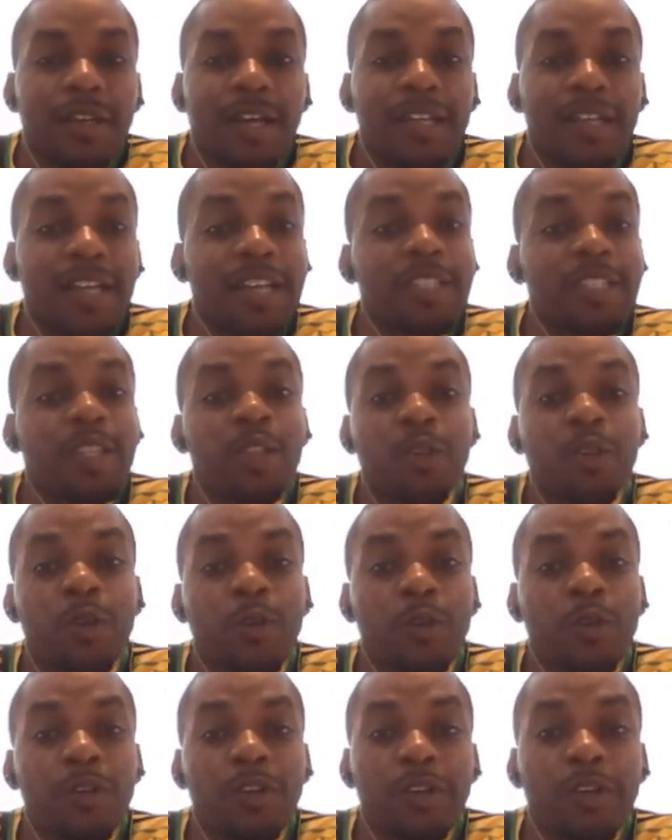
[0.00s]
And as you
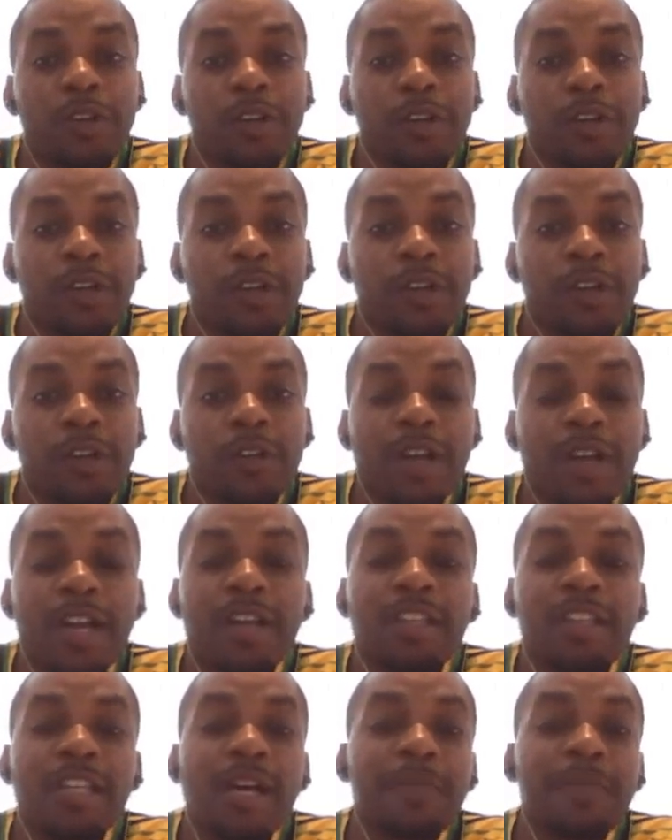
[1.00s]
know,
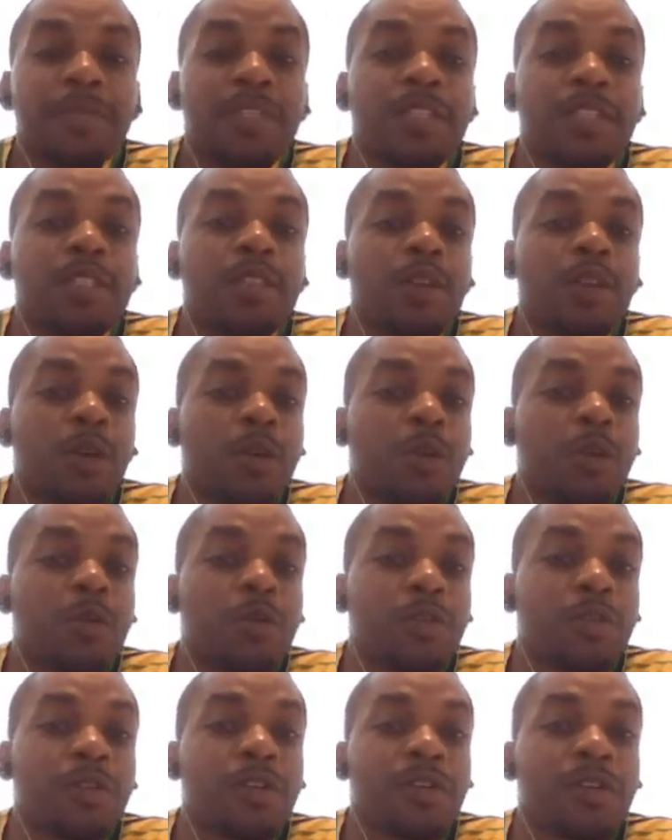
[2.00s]
Ryan Thompson is
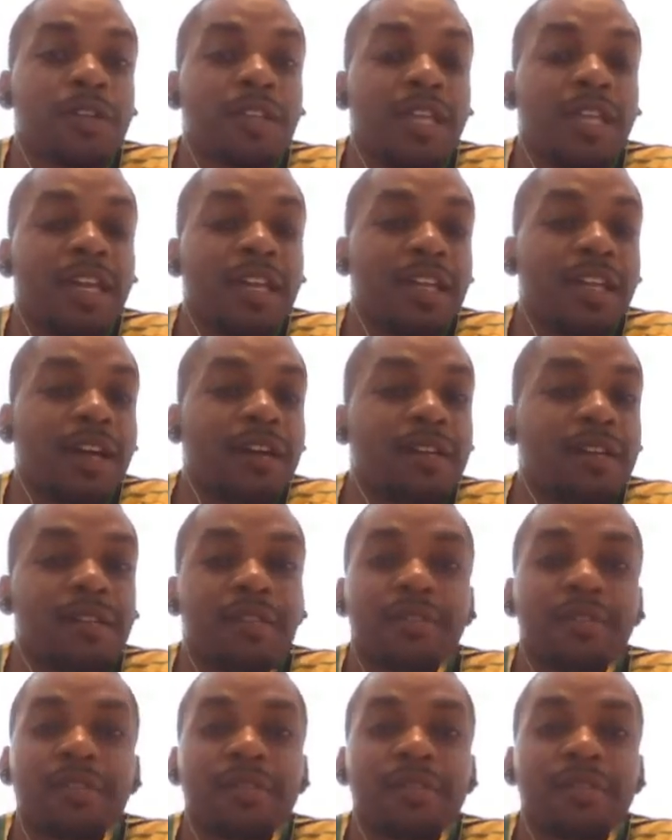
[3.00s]
now the header.